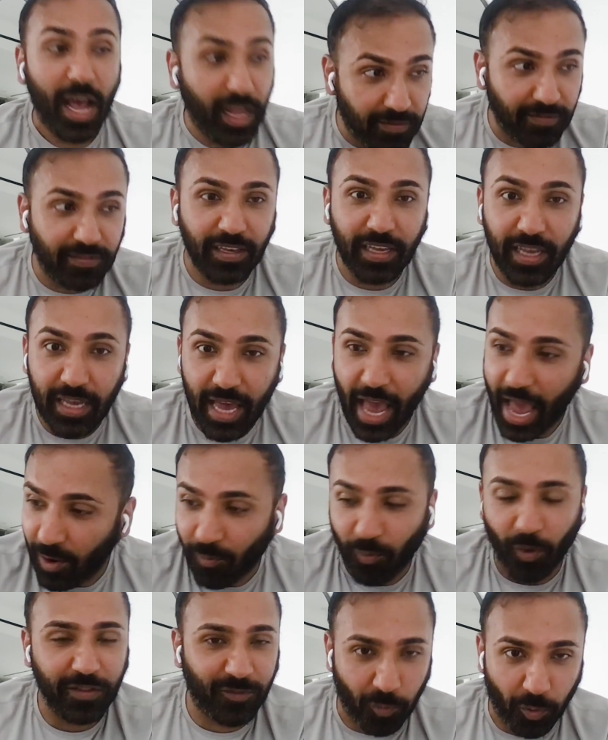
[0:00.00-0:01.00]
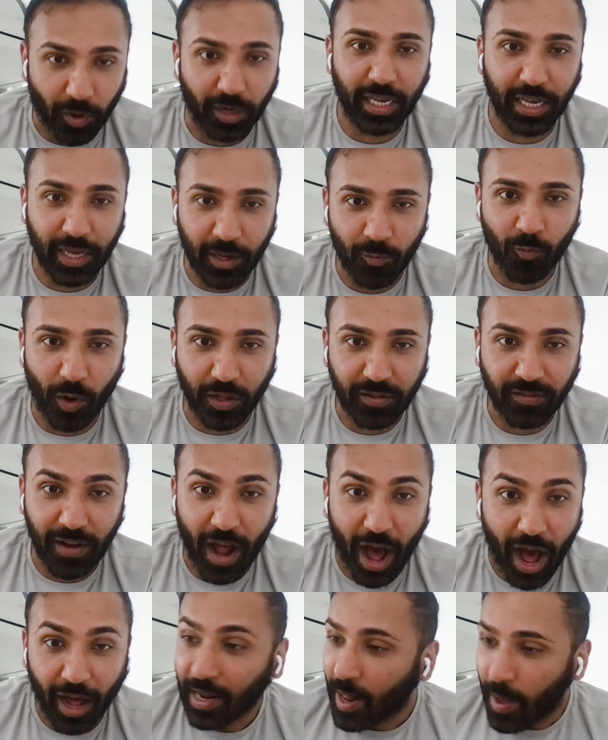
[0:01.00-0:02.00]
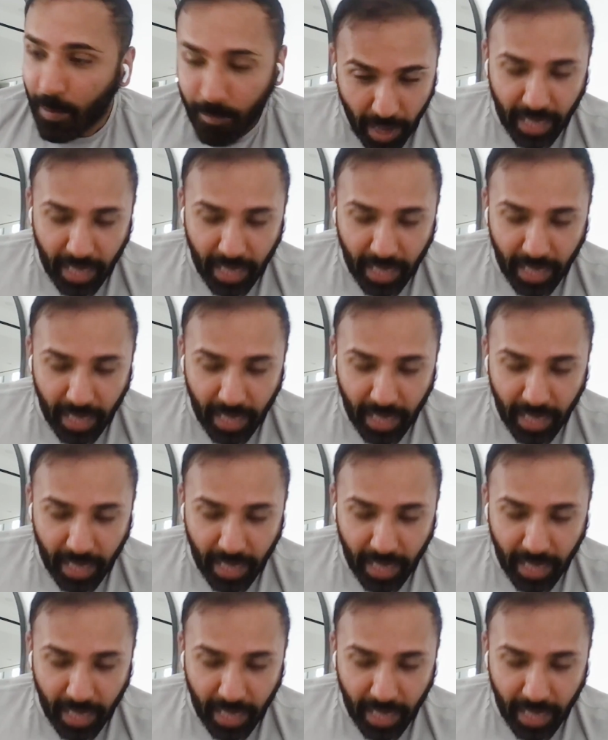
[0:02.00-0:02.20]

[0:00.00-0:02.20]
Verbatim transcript: and see hey what's working and what's not